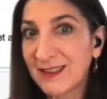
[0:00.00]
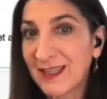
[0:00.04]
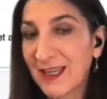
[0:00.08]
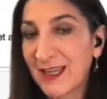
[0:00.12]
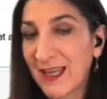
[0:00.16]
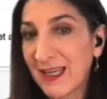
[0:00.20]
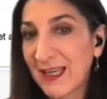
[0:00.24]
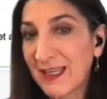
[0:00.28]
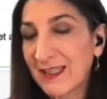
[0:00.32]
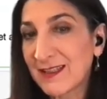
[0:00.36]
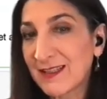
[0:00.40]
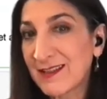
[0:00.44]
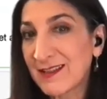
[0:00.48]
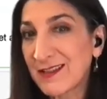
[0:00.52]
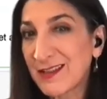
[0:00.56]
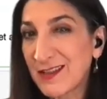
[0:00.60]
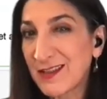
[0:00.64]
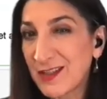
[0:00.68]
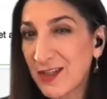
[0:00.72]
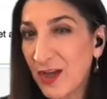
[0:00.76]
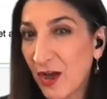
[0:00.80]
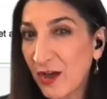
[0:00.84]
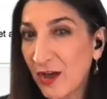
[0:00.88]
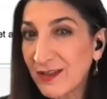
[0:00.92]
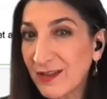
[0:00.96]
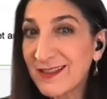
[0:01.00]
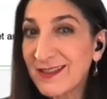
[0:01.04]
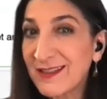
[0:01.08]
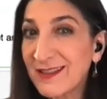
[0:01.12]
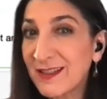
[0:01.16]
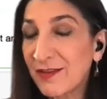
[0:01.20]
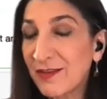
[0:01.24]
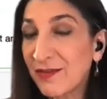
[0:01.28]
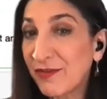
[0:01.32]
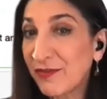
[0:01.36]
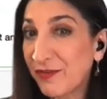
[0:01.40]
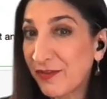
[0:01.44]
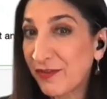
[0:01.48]
K is not
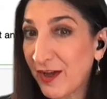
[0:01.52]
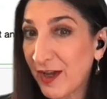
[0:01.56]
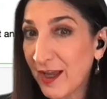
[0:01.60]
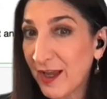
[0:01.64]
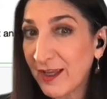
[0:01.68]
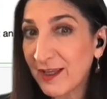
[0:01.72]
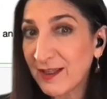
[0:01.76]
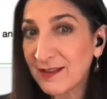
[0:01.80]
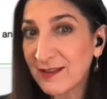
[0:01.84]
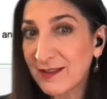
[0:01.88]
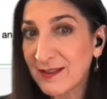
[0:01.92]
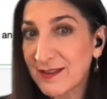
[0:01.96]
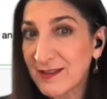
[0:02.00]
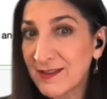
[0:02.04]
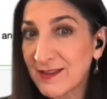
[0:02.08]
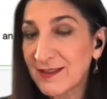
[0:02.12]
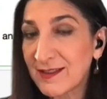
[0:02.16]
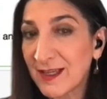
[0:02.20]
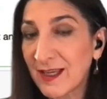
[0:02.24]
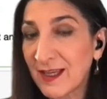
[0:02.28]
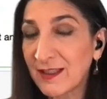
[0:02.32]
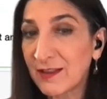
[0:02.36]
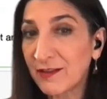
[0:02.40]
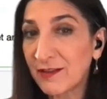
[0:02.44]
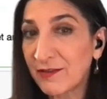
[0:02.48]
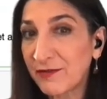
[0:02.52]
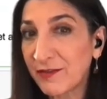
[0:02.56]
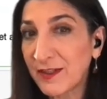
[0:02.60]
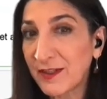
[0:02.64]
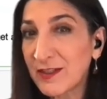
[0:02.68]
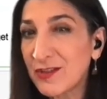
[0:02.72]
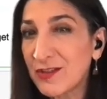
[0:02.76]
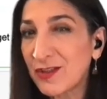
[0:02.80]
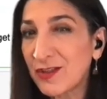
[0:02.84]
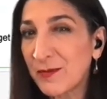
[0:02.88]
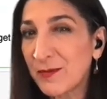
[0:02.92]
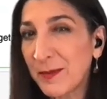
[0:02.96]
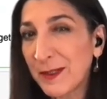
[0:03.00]
defined inside the
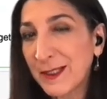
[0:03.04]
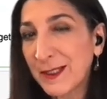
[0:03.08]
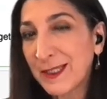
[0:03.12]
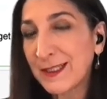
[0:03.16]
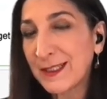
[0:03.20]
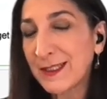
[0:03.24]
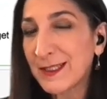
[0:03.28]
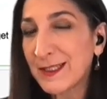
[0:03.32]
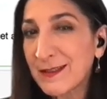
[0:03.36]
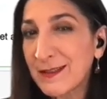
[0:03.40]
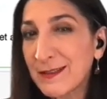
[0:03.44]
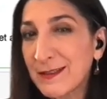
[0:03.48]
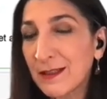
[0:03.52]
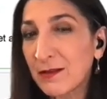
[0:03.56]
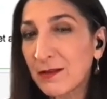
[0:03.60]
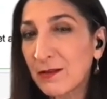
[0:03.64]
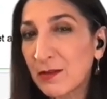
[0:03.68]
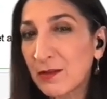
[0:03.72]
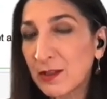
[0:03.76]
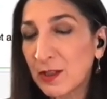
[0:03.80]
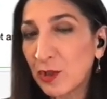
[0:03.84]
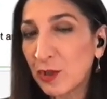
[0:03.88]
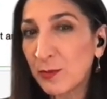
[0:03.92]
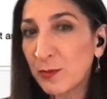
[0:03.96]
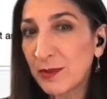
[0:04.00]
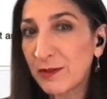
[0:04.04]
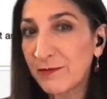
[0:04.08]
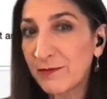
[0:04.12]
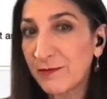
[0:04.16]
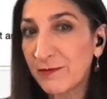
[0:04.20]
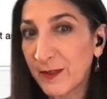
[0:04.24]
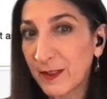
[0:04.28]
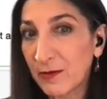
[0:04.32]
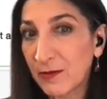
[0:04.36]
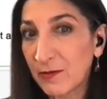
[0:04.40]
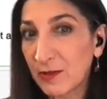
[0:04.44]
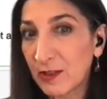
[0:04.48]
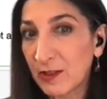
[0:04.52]
function, but it is a global
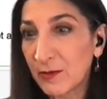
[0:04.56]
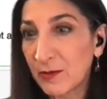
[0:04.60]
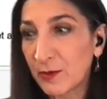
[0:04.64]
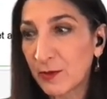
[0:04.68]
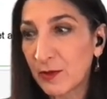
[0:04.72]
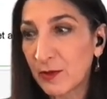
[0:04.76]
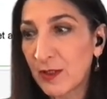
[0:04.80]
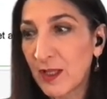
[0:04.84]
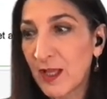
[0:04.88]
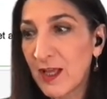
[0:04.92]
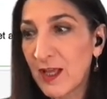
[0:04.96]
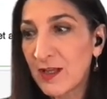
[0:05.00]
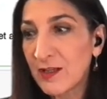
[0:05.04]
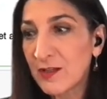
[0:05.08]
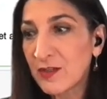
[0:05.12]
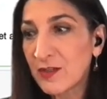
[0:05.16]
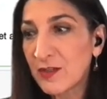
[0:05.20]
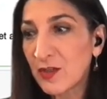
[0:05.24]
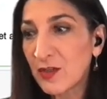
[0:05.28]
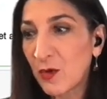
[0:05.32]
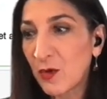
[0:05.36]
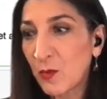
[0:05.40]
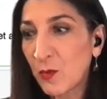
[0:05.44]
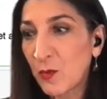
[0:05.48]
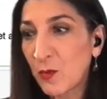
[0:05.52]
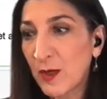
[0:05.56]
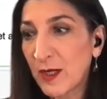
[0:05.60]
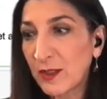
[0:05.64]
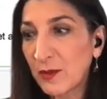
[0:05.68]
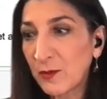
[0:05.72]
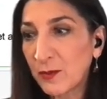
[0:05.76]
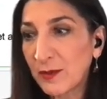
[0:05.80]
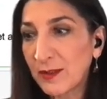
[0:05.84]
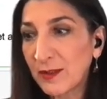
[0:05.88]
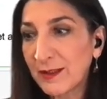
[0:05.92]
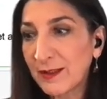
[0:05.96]
variable. So what will